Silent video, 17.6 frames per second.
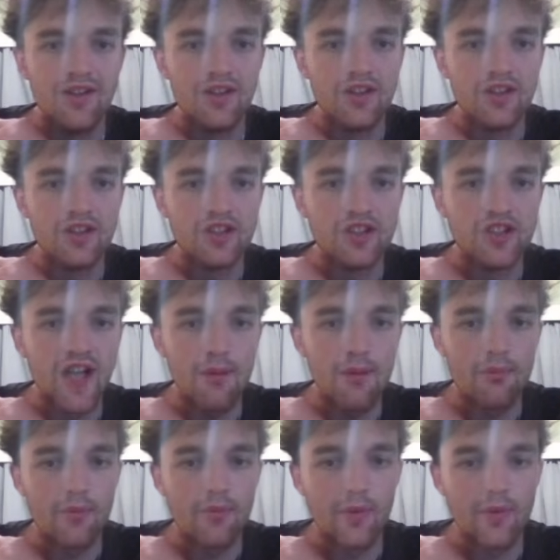
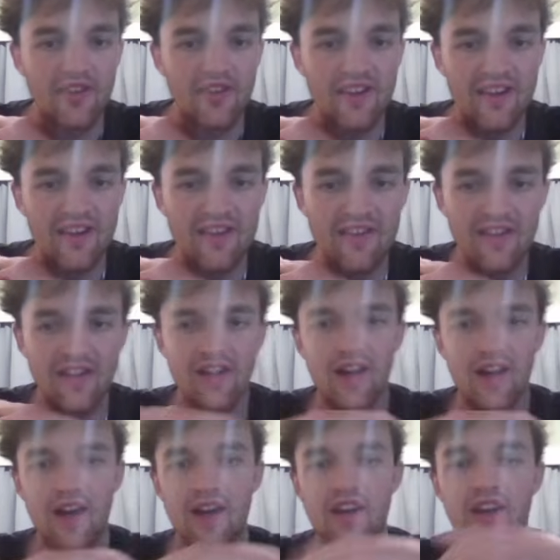
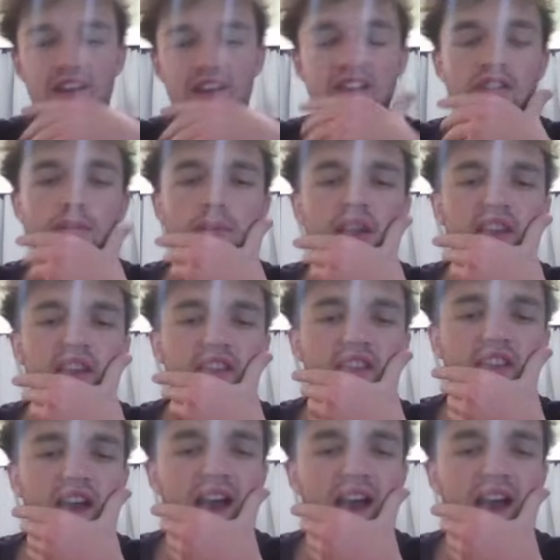TT9, and he's playing the